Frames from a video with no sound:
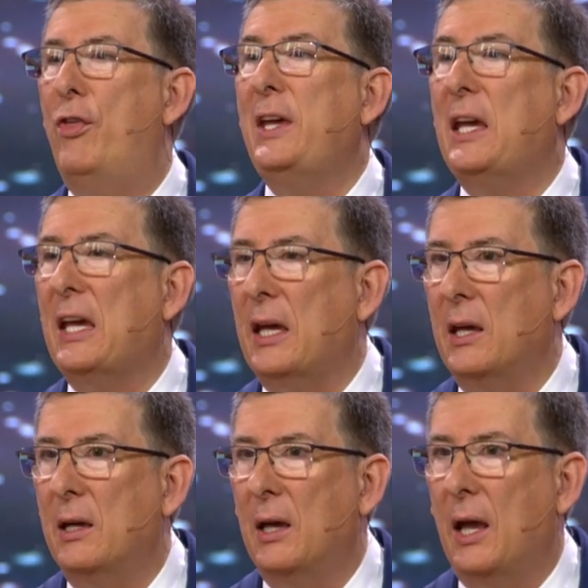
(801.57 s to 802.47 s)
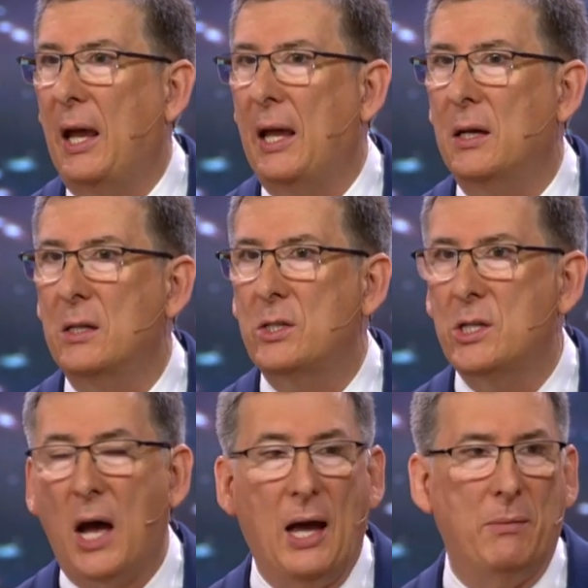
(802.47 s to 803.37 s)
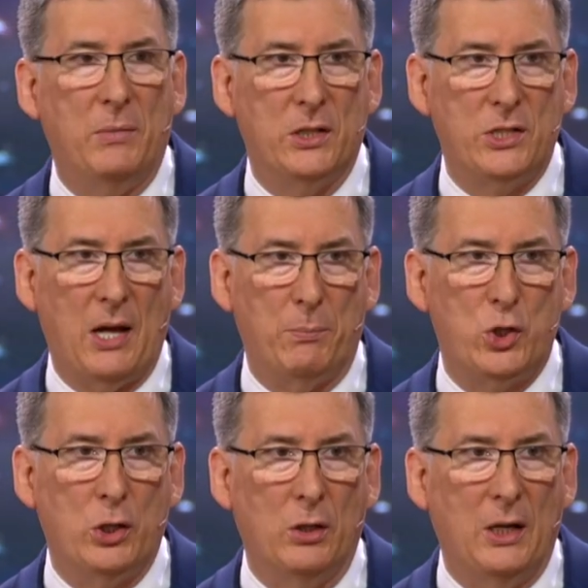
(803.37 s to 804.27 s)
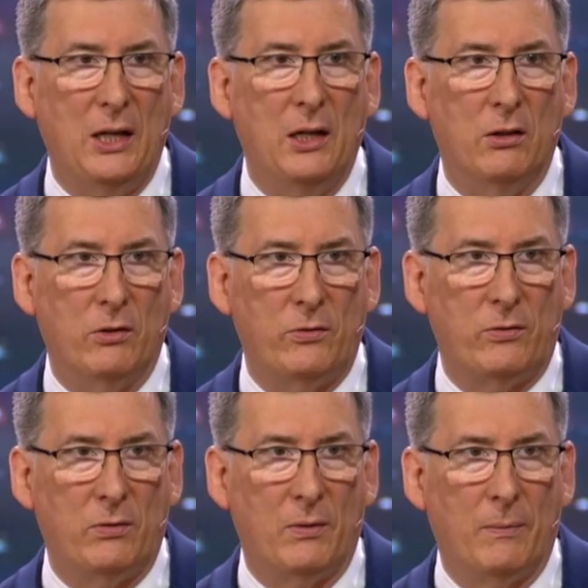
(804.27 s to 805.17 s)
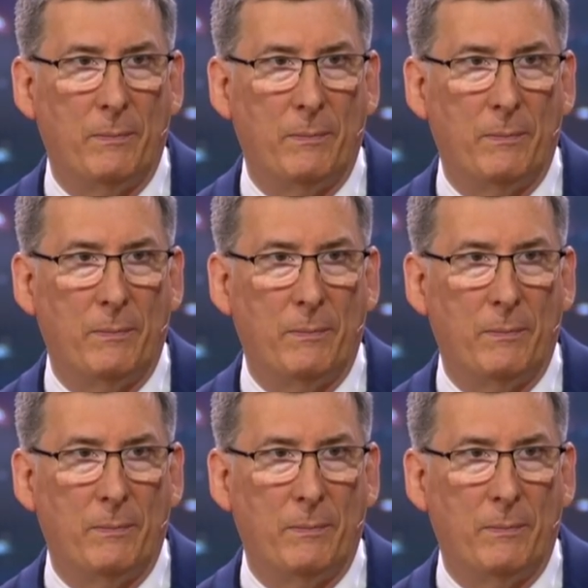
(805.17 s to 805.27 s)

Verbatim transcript: the end time deception is.